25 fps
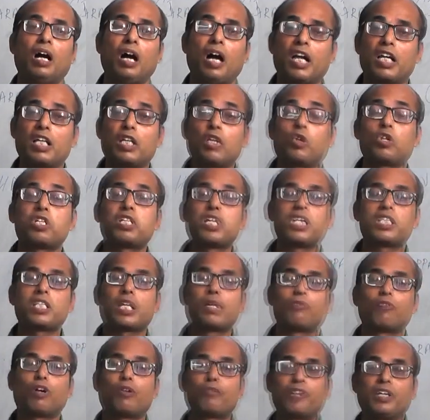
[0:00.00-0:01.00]
Archaeological
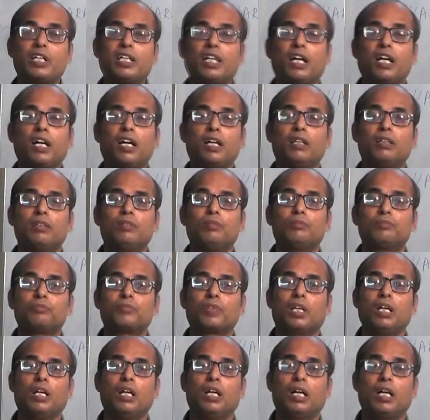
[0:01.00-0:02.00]
Survey of India,
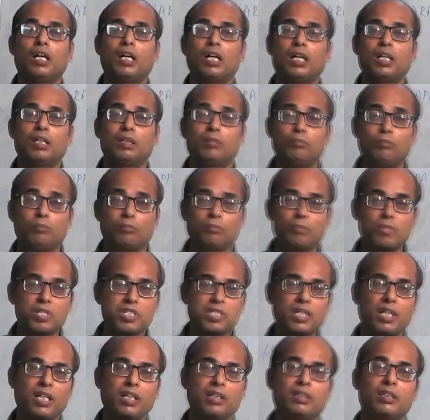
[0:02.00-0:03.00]

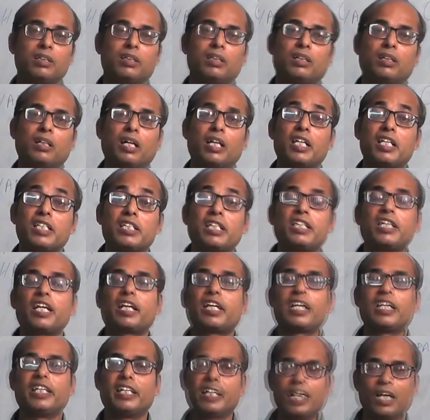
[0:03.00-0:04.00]
Mr.
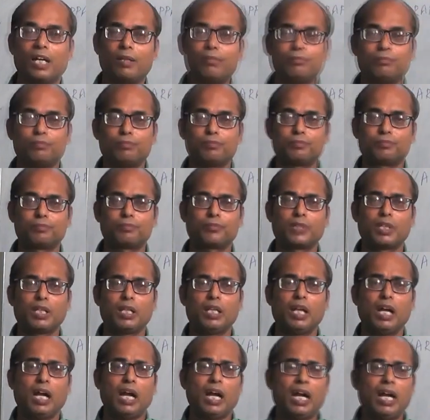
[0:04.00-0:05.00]
Alexander Cunningham,
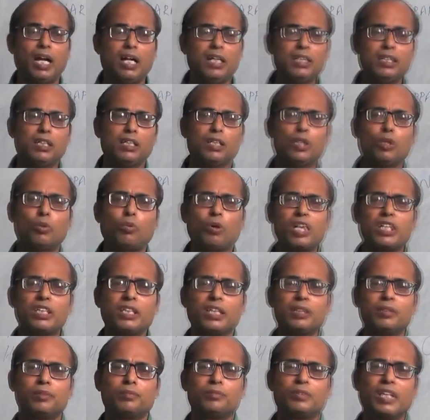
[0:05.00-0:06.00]
and who was
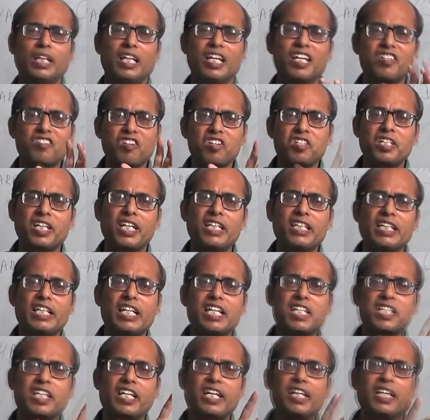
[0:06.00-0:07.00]
interested
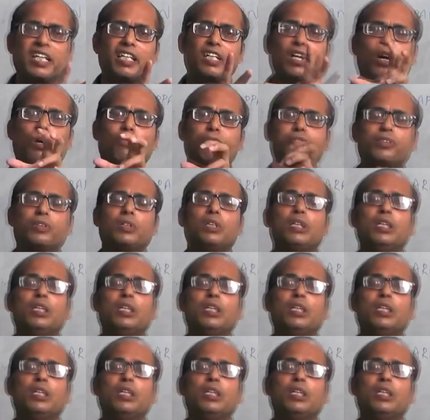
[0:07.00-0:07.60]
in studying of